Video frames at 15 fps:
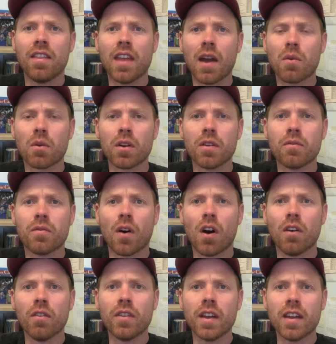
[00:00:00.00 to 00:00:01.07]
that were
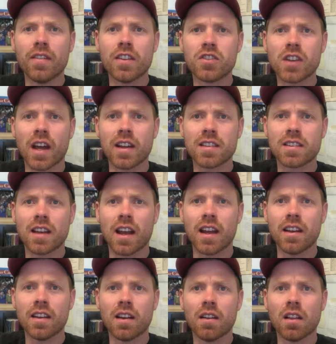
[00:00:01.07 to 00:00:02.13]
involved in the
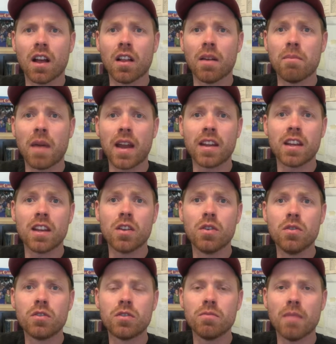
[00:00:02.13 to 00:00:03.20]
genocide, uh, uh, many
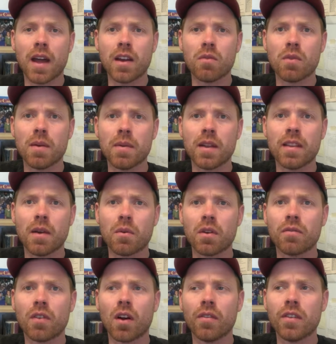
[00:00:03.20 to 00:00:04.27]
Hutu men and women that were
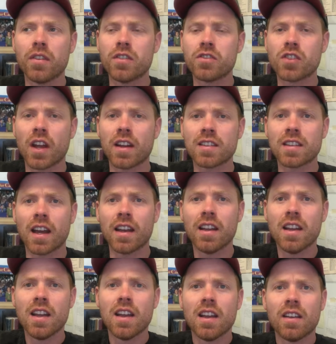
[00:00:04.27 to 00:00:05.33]
involved in the genocide
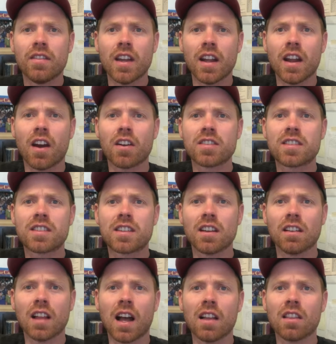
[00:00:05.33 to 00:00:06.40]
that are
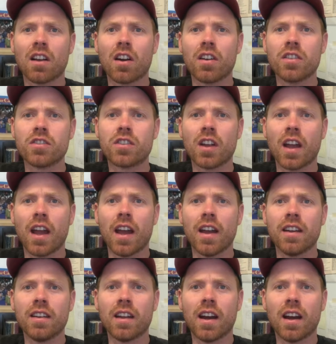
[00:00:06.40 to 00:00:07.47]
still at large
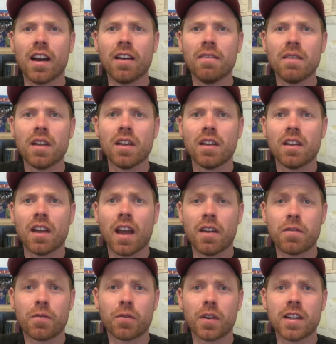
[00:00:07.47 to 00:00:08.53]
and uh,
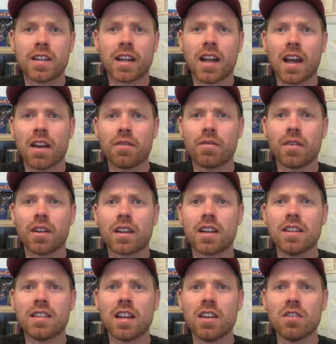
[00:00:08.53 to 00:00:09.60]
and free to kind of
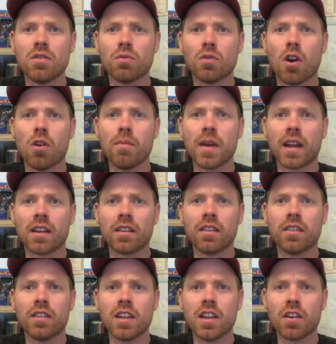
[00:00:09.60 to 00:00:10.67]
continue roaming
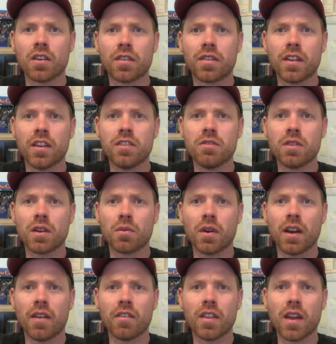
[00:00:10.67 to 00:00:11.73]
the earth and doing
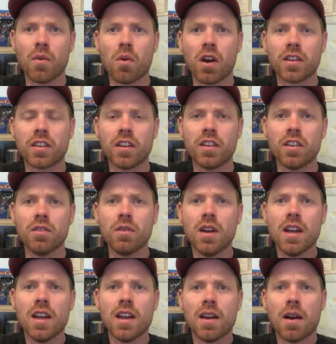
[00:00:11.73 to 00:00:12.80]
whatever they want to do.
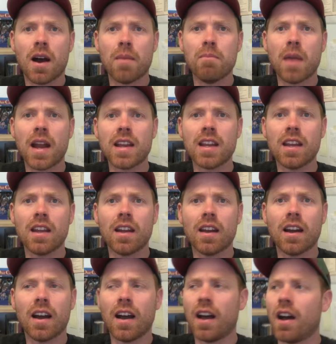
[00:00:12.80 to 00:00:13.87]
Uh, many
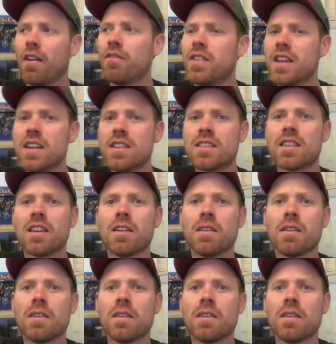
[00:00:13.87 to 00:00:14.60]
uh, of these